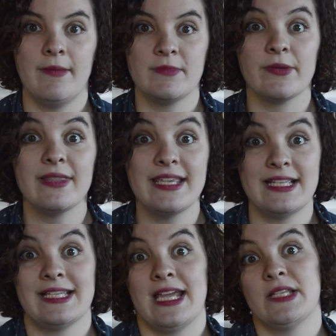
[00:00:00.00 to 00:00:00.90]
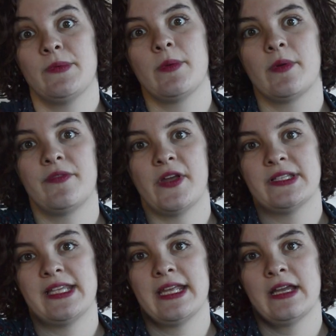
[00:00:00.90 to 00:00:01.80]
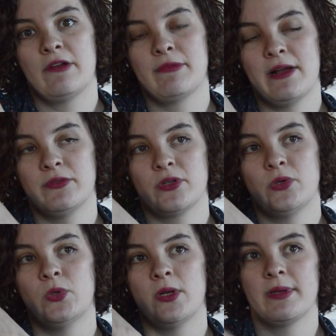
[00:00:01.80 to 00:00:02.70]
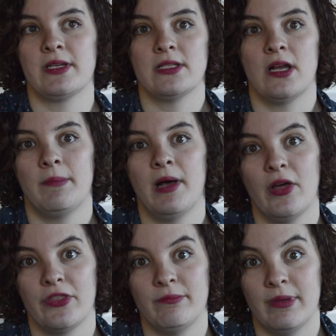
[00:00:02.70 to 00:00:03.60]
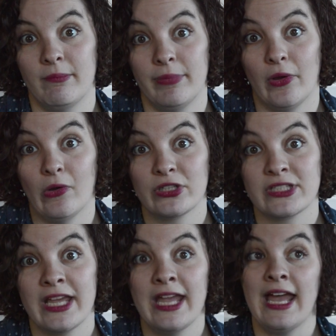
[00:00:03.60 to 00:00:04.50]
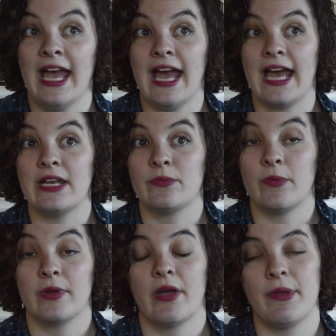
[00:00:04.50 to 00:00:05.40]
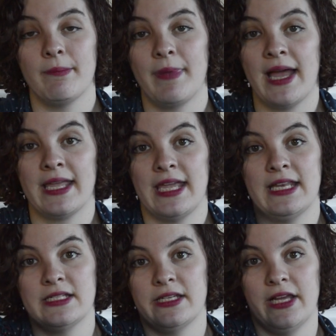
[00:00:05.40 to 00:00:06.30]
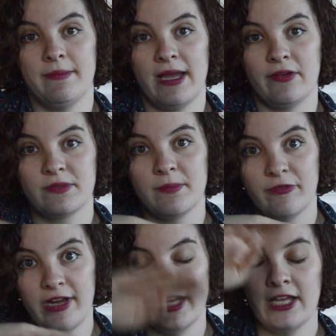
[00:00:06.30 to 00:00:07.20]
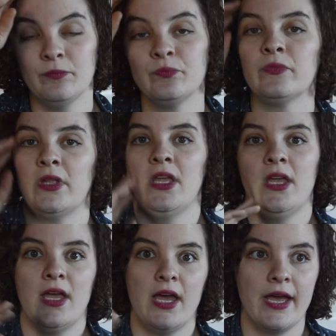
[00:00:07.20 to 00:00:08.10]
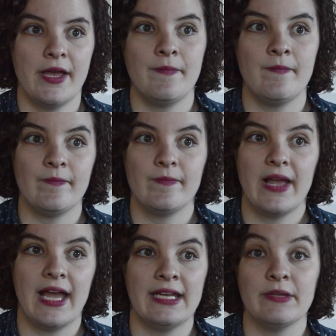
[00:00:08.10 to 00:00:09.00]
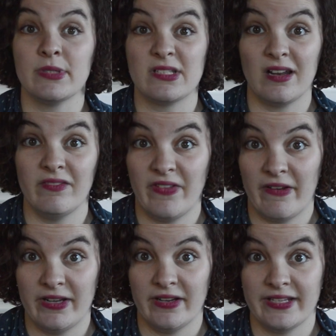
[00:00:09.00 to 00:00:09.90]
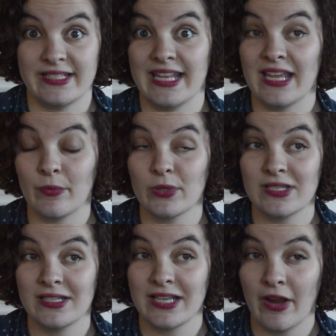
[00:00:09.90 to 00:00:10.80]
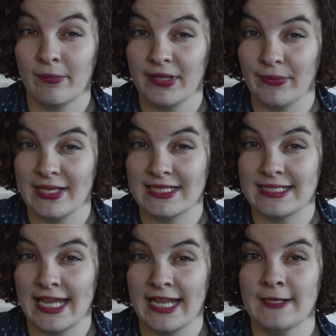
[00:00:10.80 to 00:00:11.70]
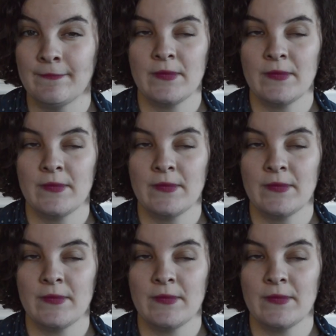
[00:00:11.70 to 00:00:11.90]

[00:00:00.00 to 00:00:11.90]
So in this case, we were reversing around a corner because our path had been blocked and we were going back into Limehouse Marina. And it was done very nicely. It wasn't a terribly windy day.